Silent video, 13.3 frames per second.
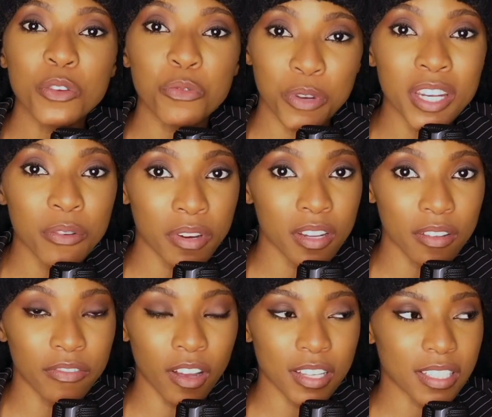really, really
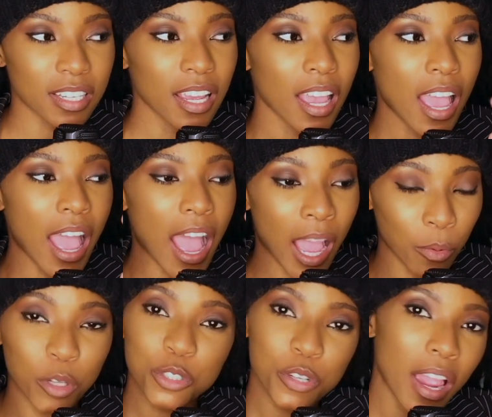fast. I
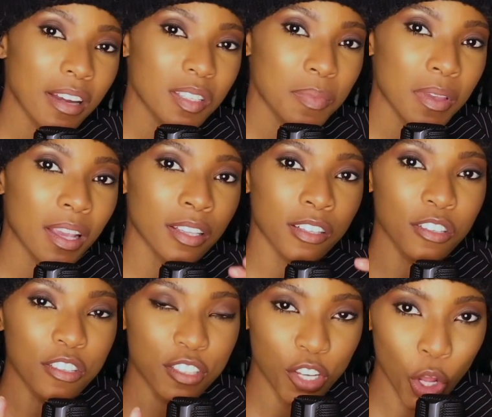will try to speak a little
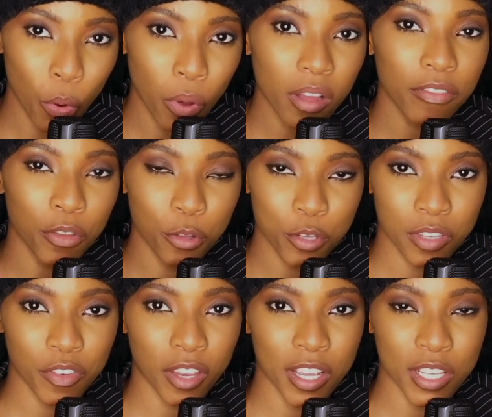slower for those of
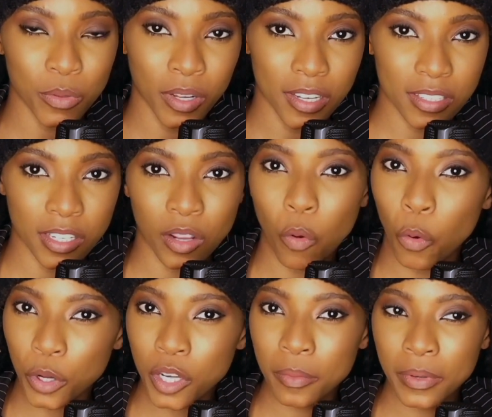you guys who are listening
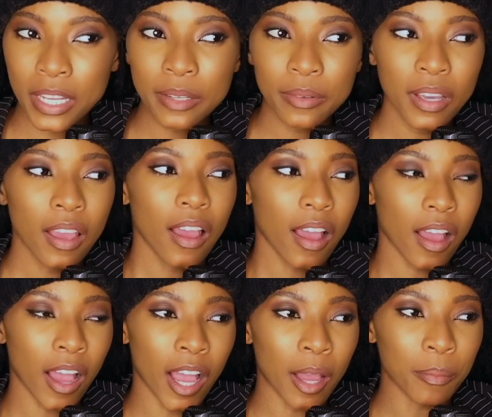audibly,
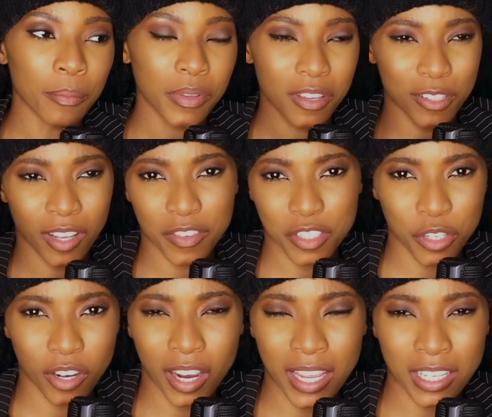because obviously
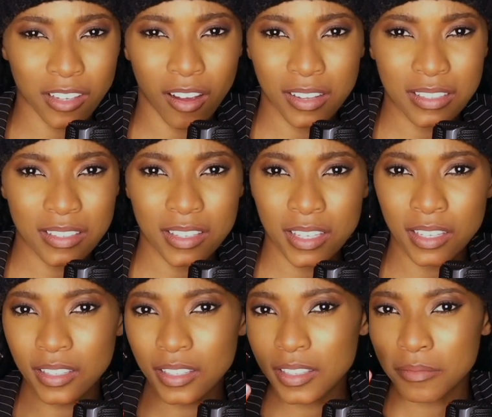you guys can't
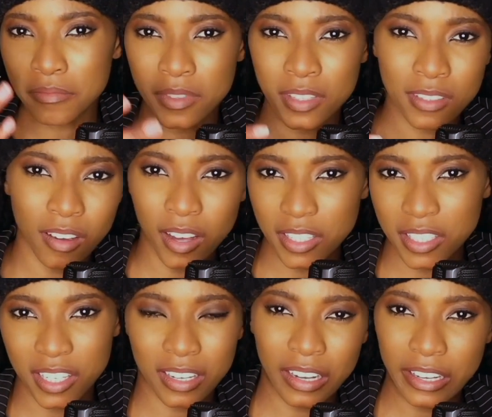see me
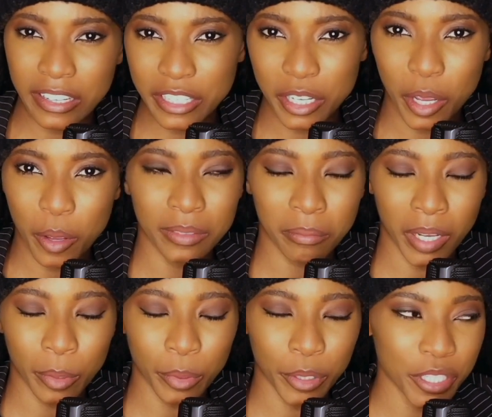articulate my
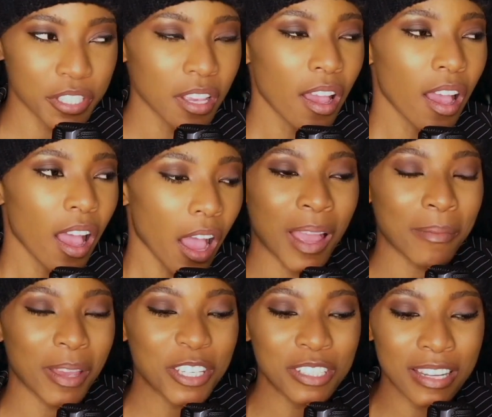words. I'm
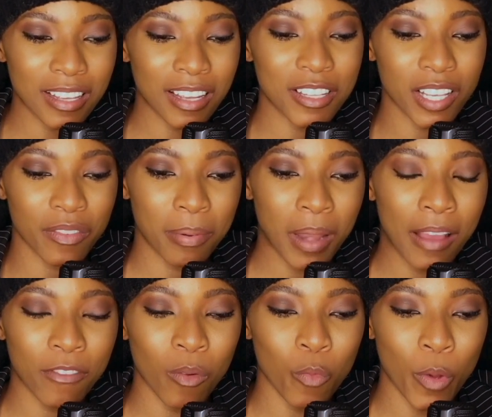actually excited to have a
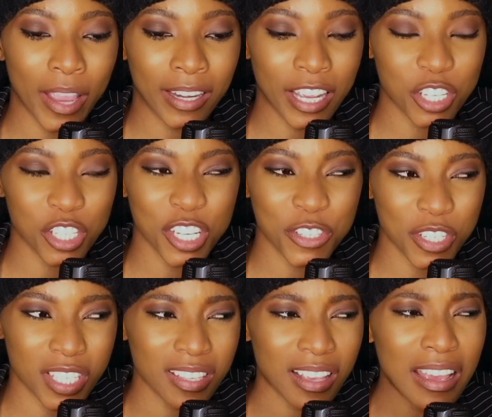platform where I can actually
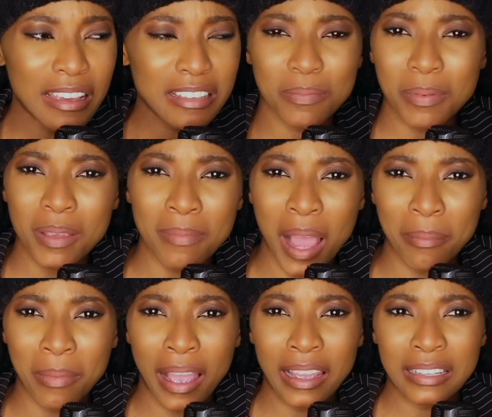just speak my
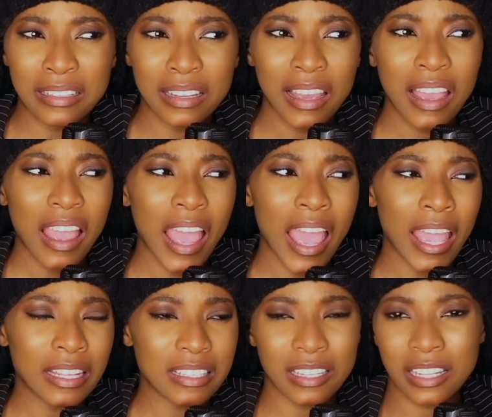mind
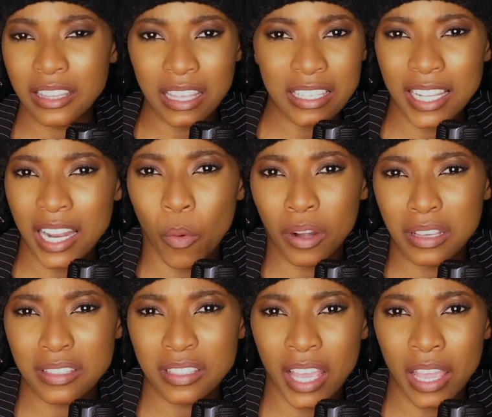and say the things that I want to
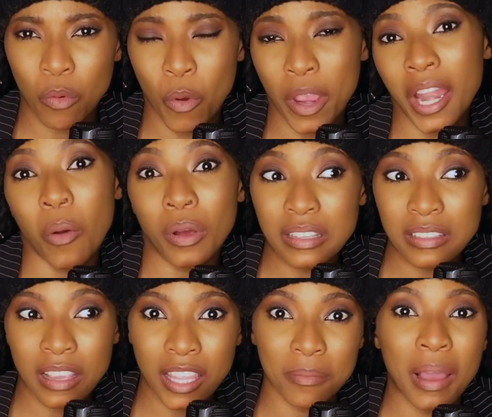say, when I want to
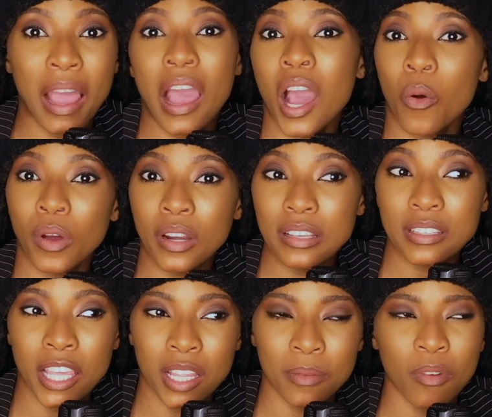say them, how I want to
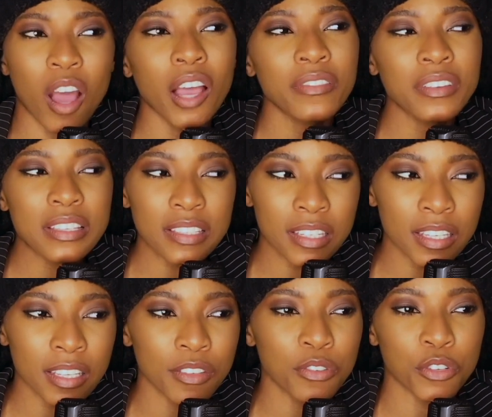say them.
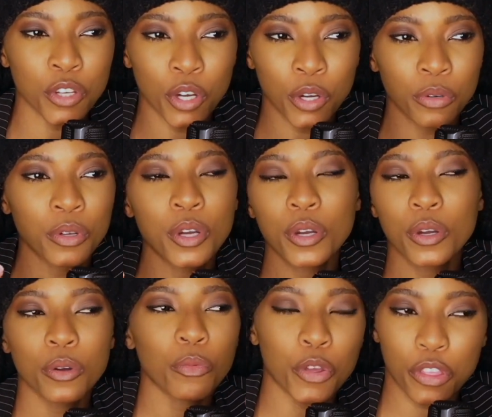Obviously,
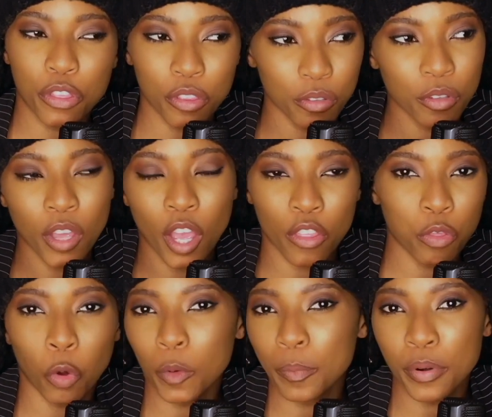with a
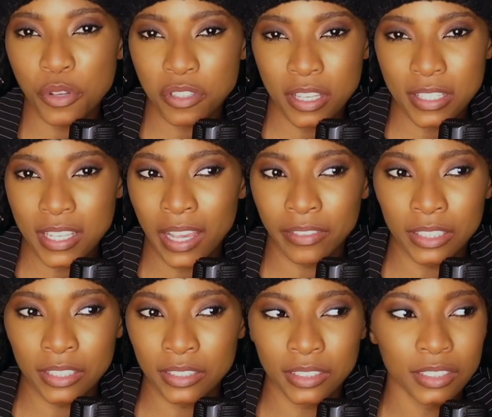thought process,
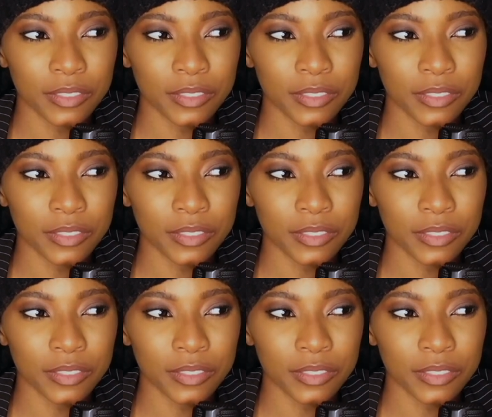having